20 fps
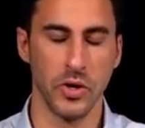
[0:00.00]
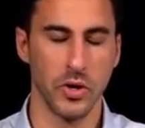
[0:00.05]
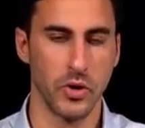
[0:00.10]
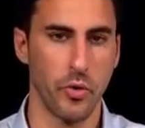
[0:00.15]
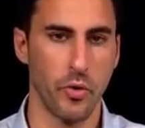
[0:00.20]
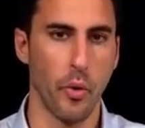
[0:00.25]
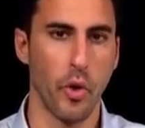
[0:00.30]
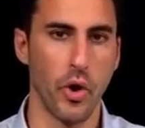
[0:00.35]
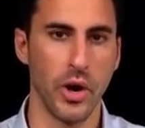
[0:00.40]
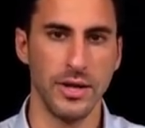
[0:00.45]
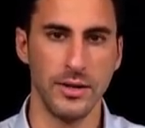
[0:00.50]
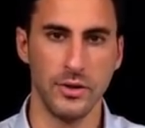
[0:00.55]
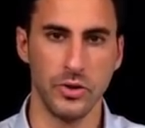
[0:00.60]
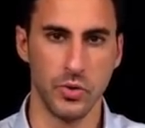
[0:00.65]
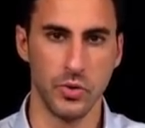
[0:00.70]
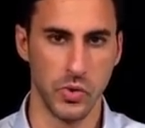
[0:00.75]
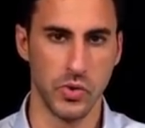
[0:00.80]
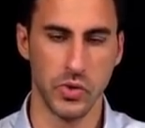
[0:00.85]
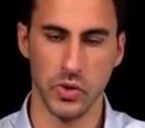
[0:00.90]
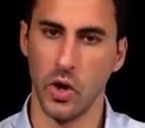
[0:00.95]
growing
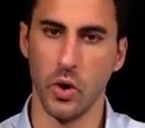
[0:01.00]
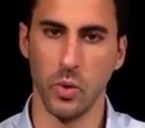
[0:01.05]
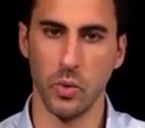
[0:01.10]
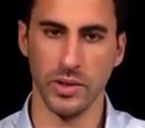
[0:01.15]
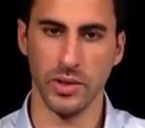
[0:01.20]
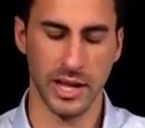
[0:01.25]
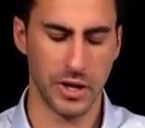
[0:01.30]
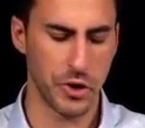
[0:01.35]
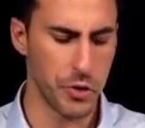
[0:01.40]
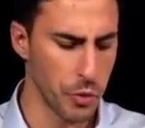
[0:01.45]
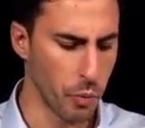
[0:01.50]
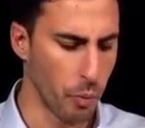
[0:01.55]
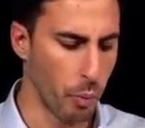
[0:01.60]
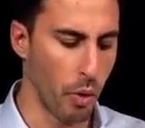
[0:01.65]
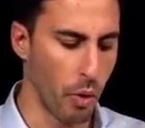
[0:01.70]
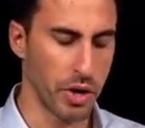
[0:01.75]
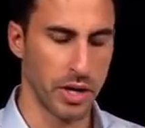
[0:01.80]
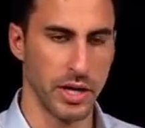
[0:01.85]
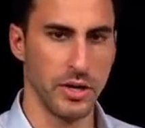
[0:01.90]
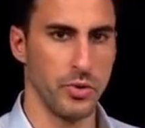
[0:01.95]
too slow, like you're
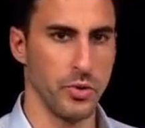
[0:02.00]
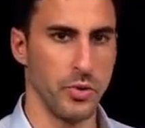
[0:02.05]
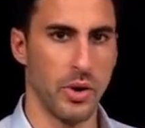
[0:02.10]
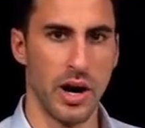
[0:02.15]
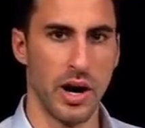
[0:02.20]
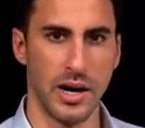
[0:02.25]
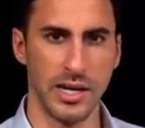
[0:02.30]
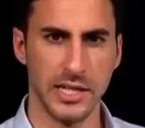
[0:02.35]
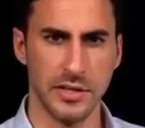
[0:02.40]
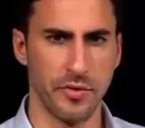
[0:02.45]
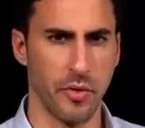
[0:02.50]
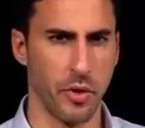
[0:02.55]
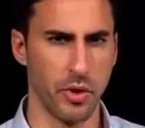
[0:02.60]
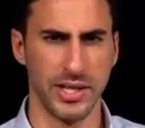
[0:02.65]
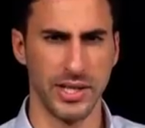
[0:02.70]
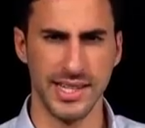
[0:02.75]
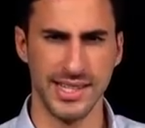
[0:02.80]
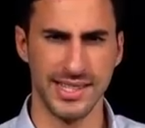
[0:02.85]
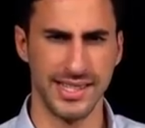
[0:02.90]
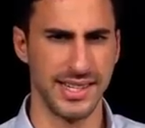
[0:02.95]
working too hard,
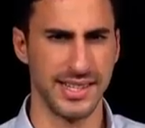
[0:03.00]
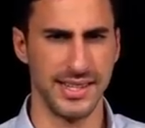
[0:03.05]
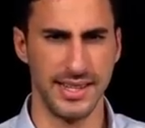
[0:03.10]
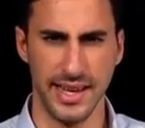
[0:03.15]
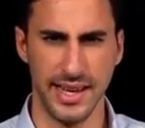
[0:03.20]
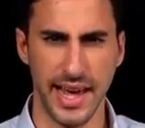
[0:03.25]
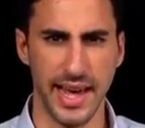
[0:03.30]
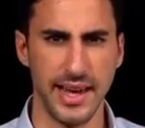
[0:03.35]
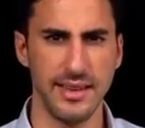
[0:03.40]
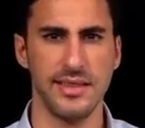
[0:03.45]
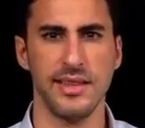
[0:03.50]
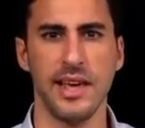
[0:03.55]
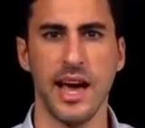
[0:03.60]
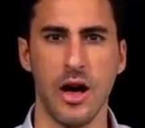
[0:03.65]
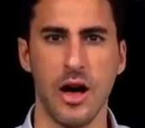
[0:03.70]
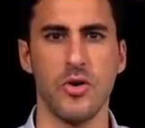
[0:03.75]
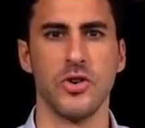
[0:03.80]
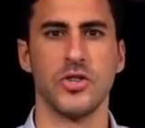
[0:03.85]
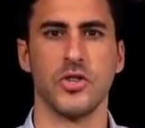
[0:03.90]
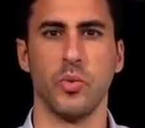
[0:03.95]
40, 60, 80
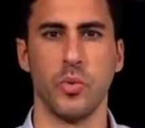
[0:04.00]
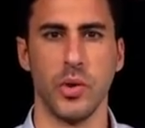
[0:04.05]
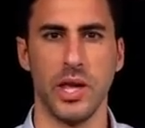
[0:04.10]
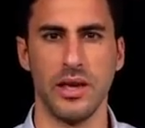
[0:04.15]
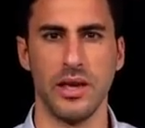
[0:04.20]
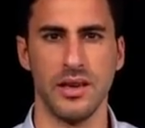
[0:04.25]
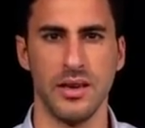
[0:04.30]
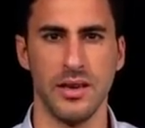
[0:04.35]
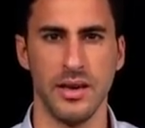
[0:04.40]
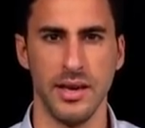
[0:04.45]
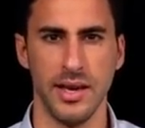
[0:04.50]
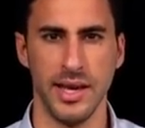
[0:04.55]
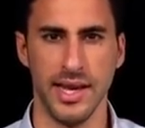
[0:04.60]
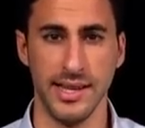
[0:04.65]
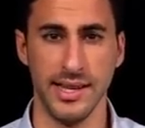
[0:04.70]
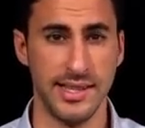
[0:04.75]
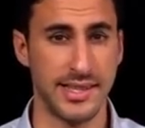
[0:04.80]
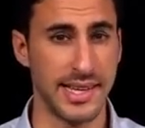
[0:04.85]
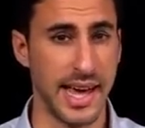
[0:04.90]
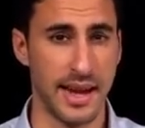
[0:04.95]
hours a week
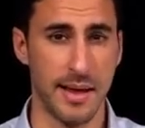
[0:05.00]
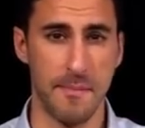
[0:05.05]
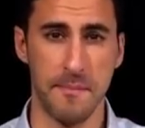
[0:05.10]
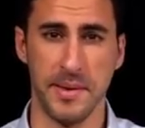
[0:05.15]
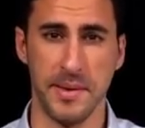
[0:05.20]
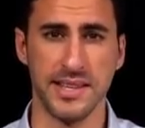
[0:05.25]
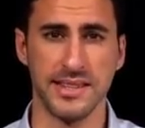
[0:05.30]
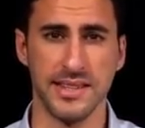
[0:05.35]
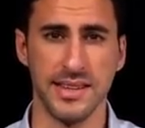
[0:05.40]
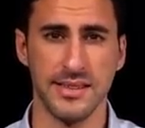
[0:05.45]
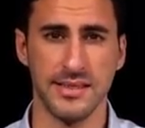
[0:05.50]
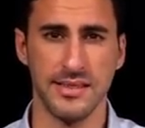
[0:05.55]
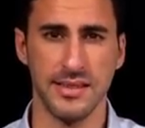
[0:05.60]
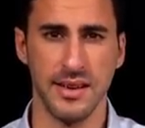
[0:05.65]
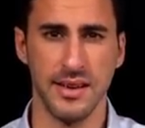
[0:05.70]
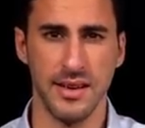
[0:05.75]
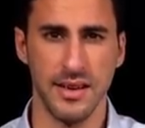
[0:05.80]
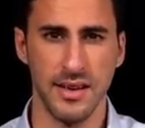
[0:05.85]
inside a business